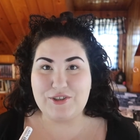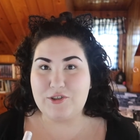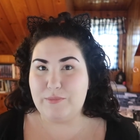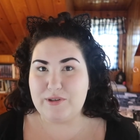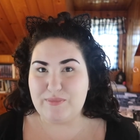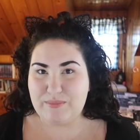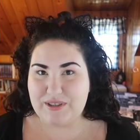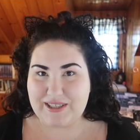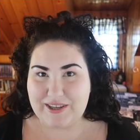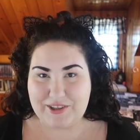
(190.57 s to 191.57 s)
so much more put
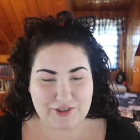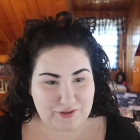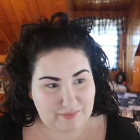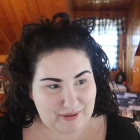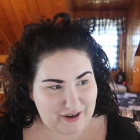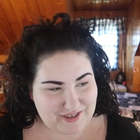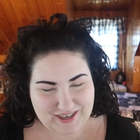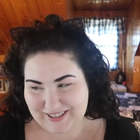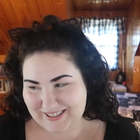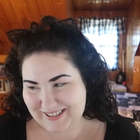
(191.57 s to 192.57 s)
together just with brows
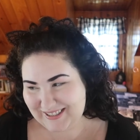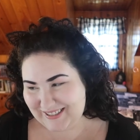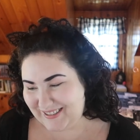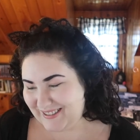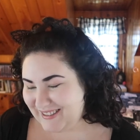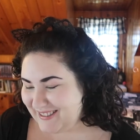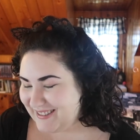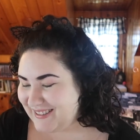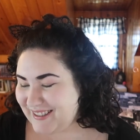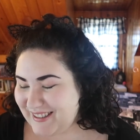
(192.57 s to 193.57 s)
on.
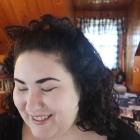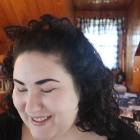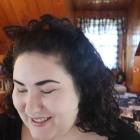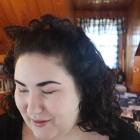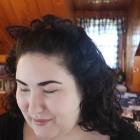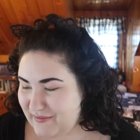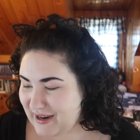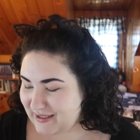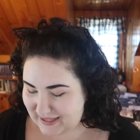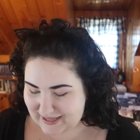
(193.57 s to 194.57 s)
So we've
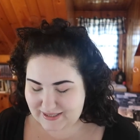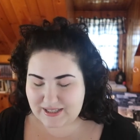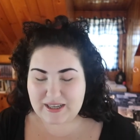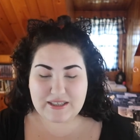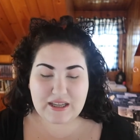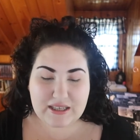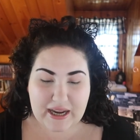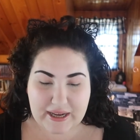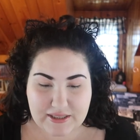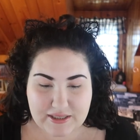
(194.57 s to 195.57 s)
got that done.
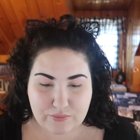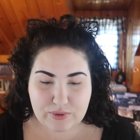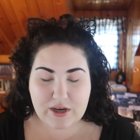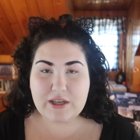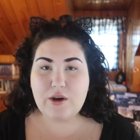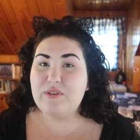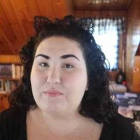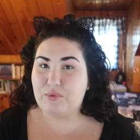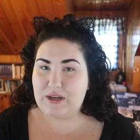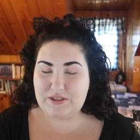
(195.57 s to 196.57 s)
Next, we're going to go with
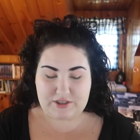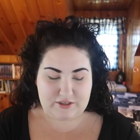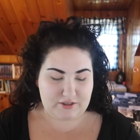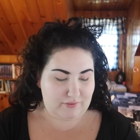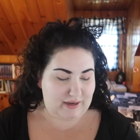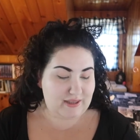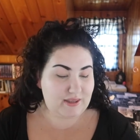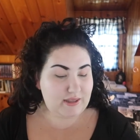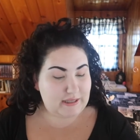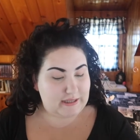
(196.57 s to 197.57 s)
bronzer. So I
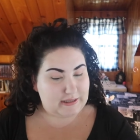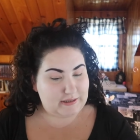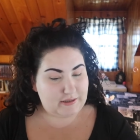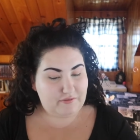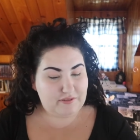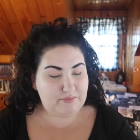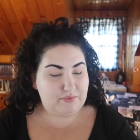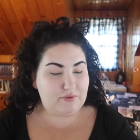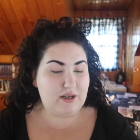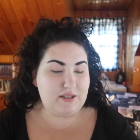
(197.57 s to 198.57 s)
think for
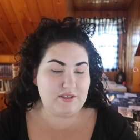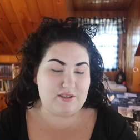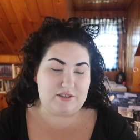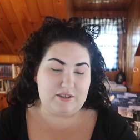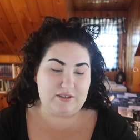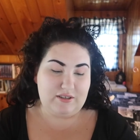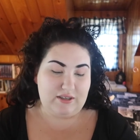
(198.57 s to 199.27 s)
bronzer,